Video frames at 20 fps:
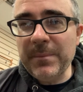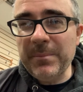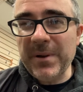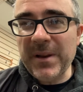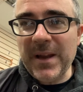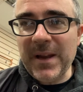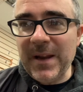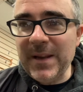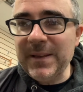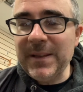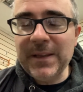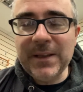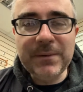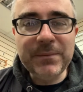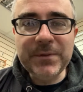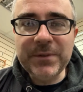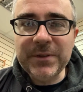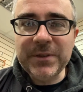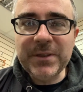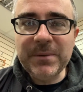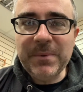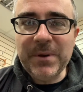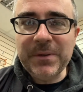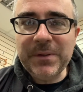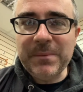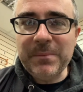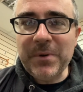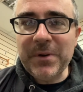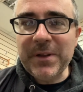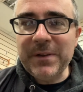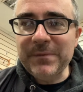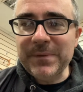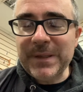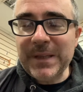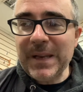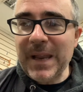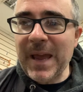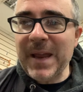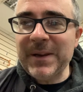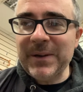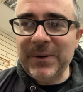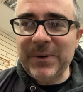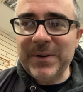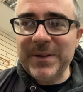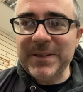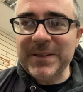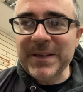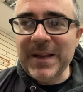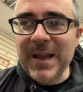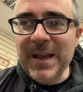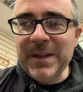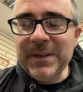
But I, I think it was just about the money for the landlords.